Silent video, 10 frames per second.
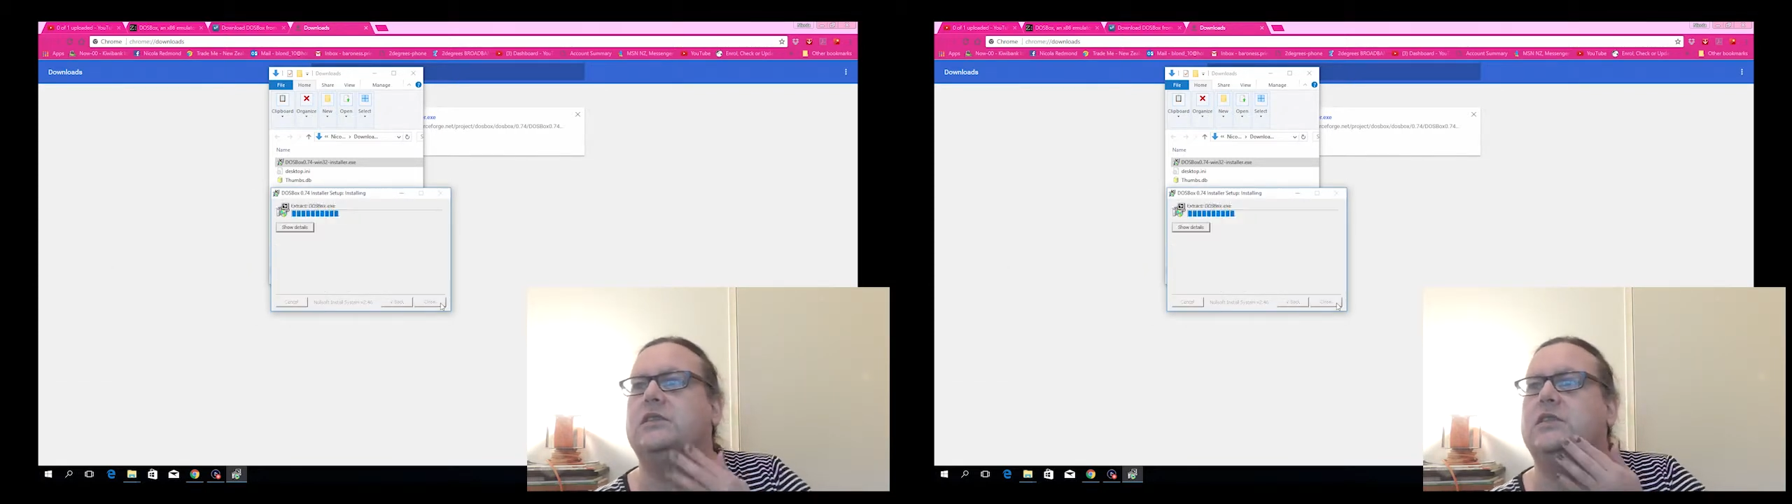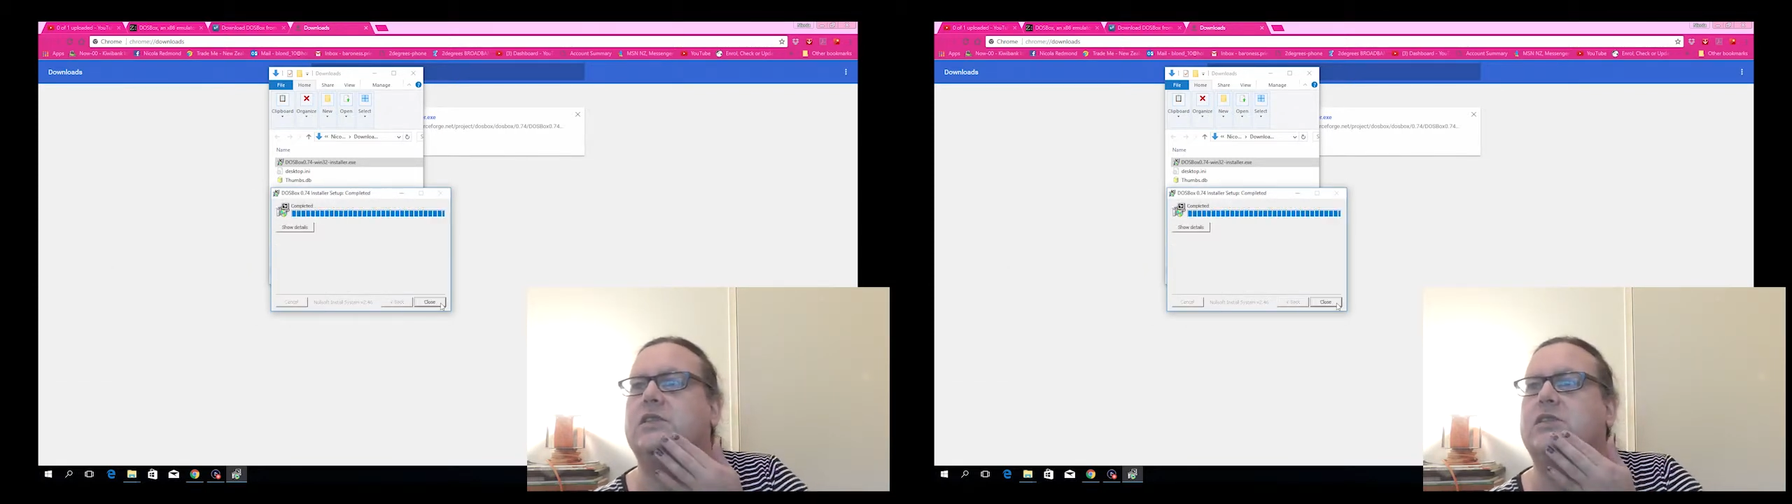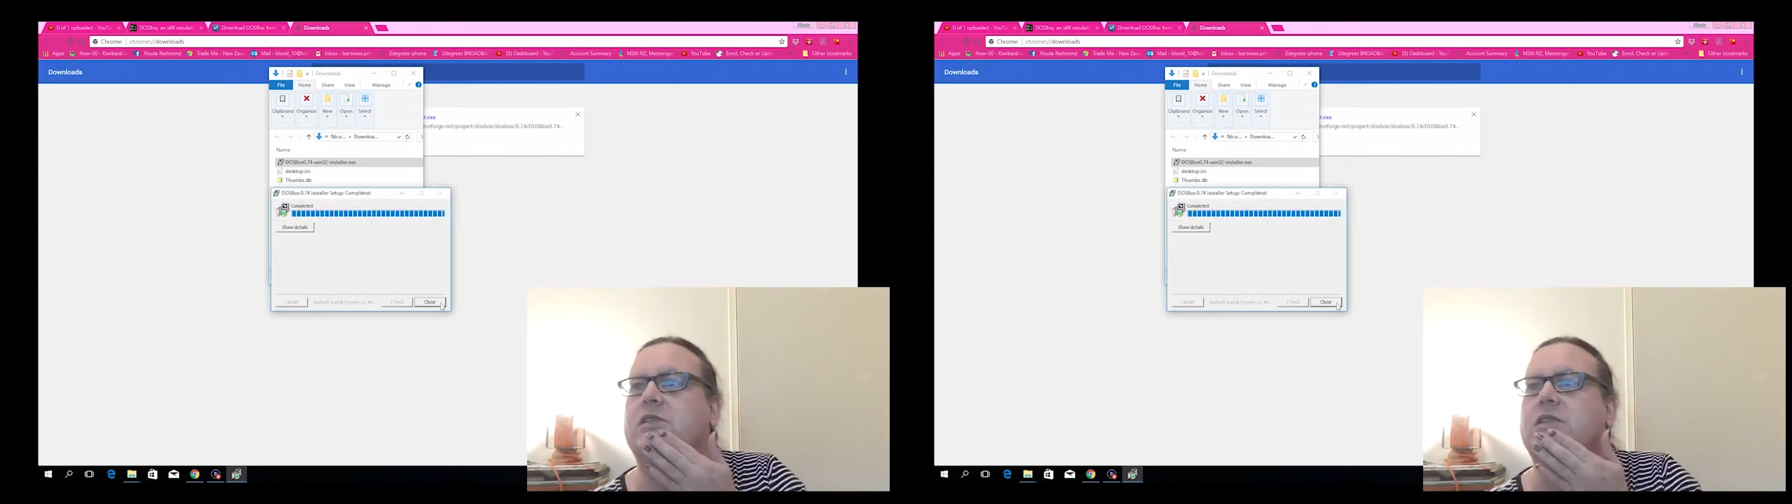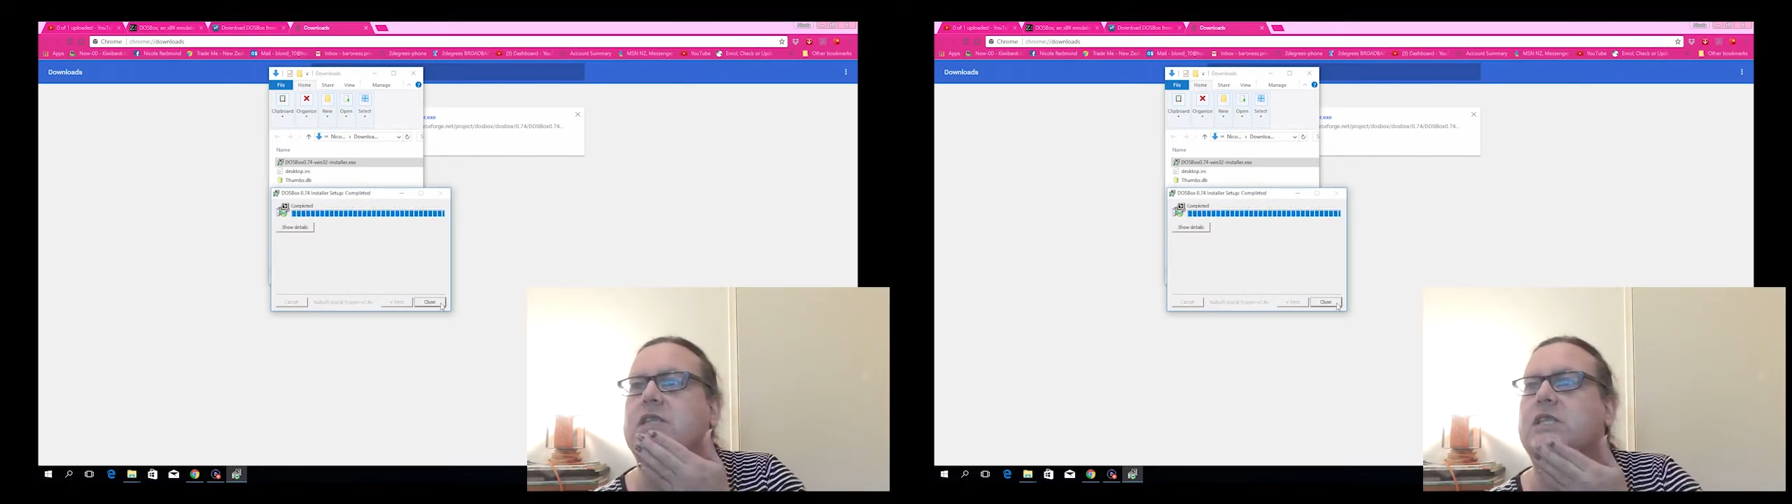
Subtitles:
Just